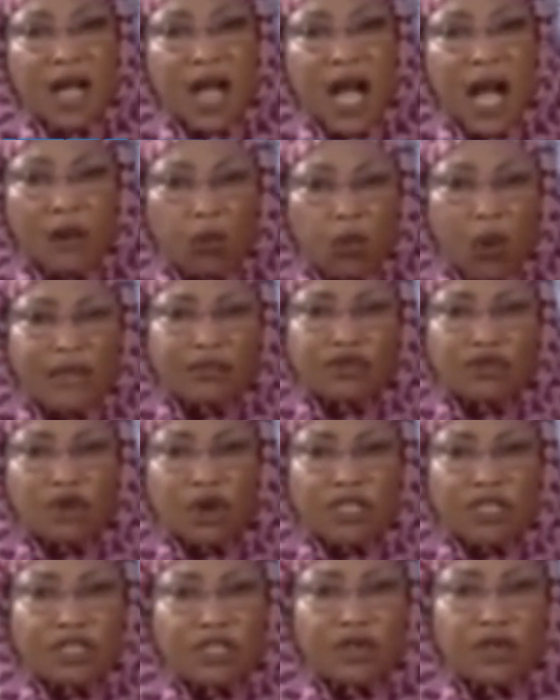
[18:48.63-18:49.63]
I want to
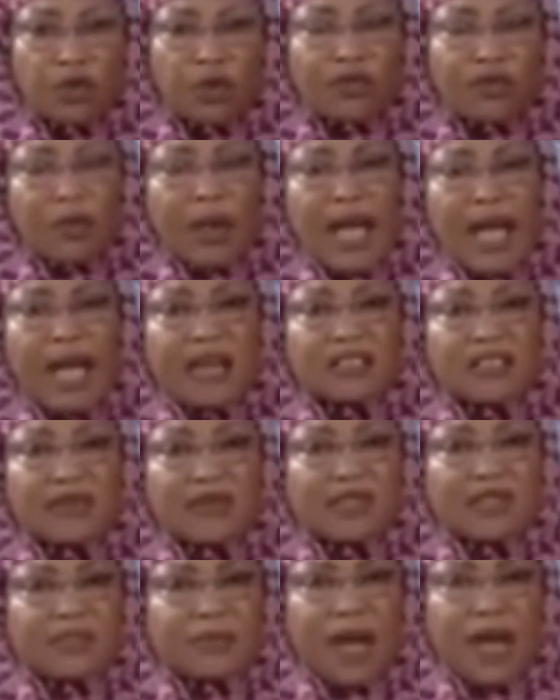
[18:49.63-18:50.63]
continue with my
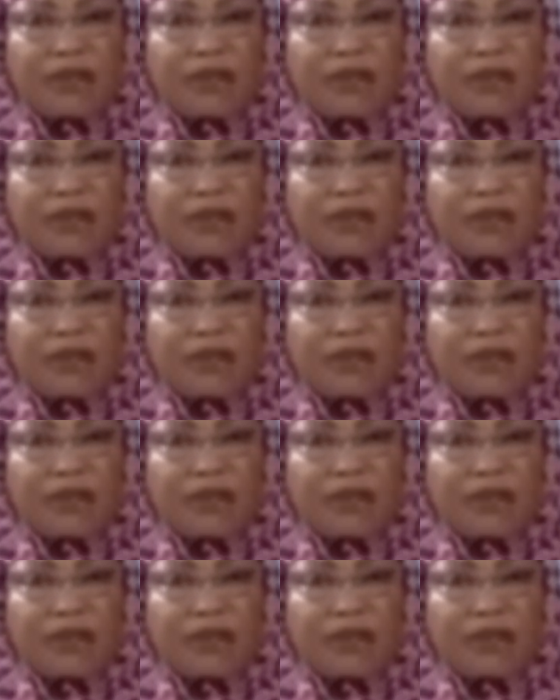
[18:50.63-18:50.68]
activism.